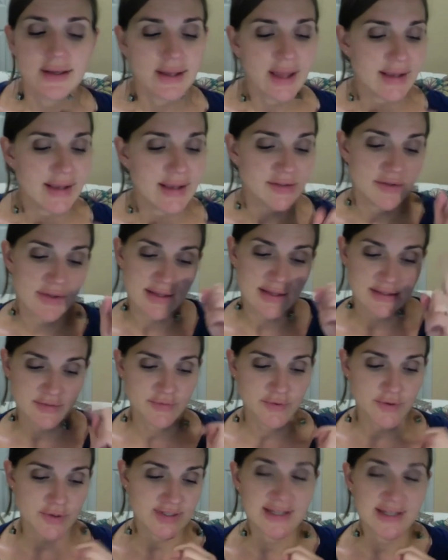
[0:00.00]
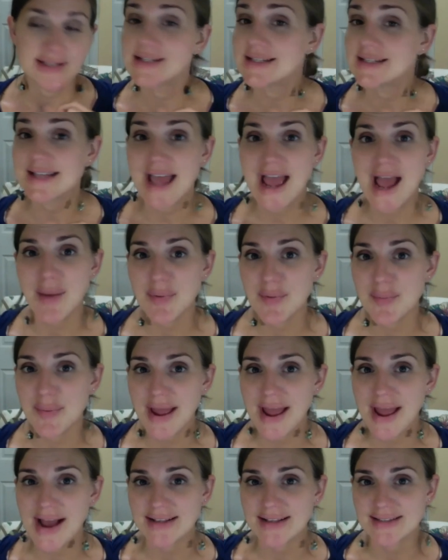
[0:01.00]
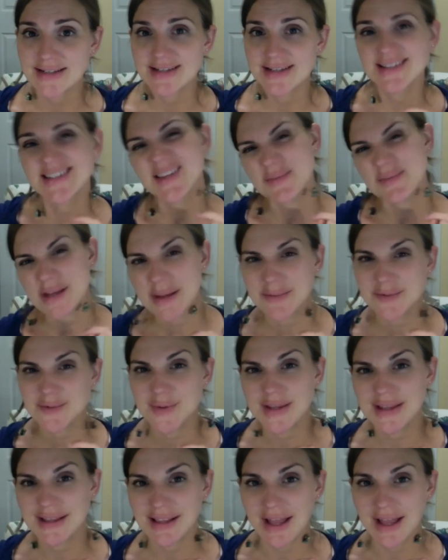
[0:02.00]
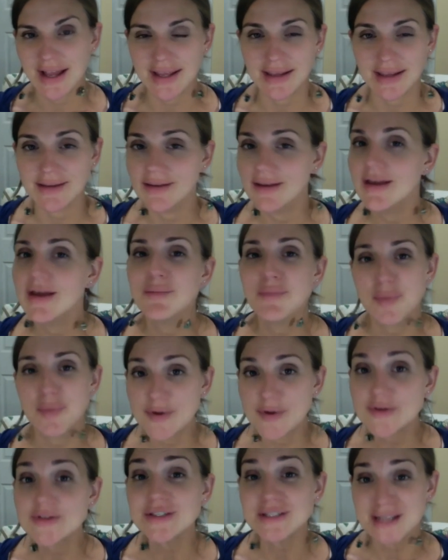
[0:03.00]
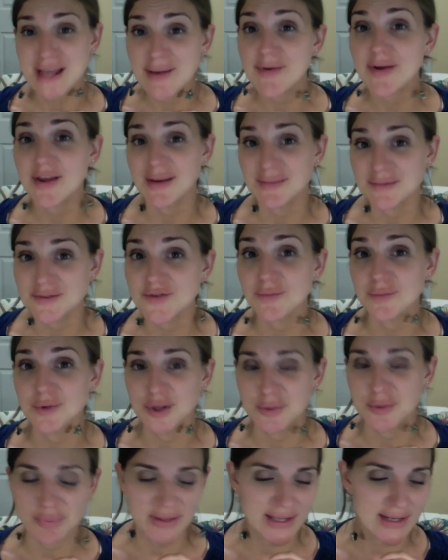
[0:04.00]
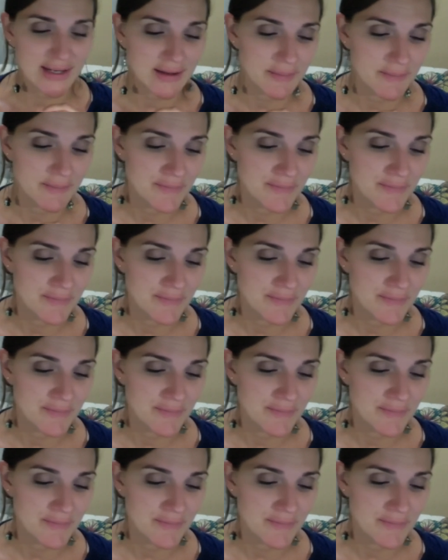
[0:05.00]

Okay, so that's the first thing. It doesn't happen by accident. Sometimes we get lucky, but most of the time it comes from good planning.